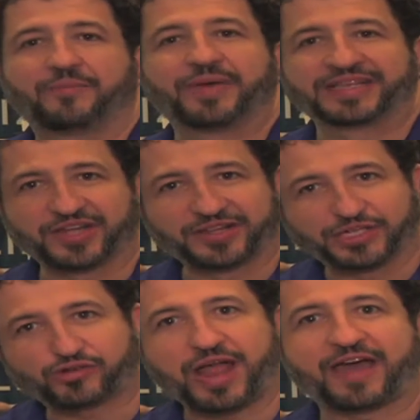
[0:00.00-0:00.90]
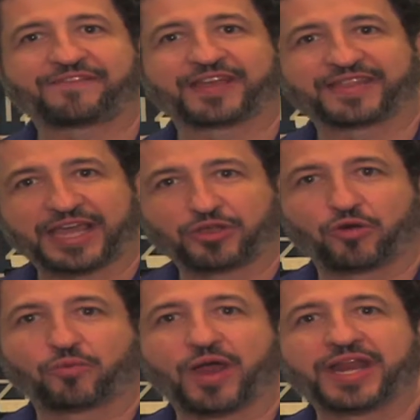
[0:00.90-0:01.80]
based on the traffic that
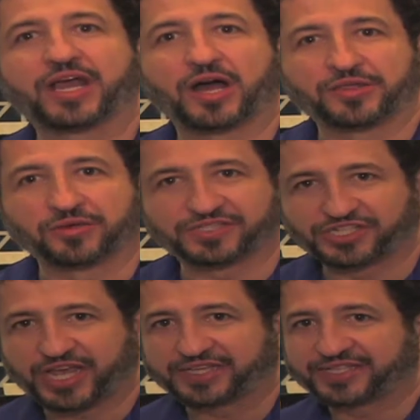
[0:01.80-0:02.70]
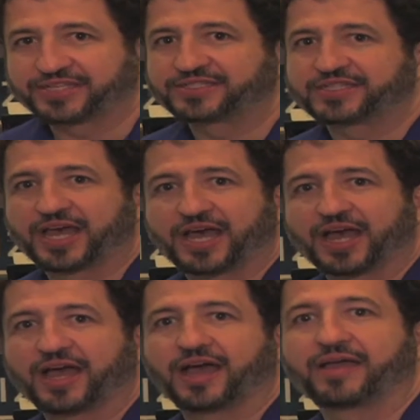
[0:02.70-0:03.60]
you're running on those adjacent
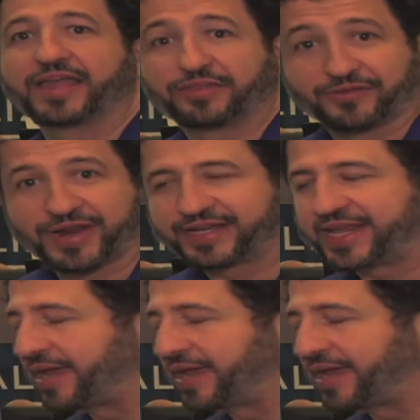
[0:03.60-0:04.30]
Ethernet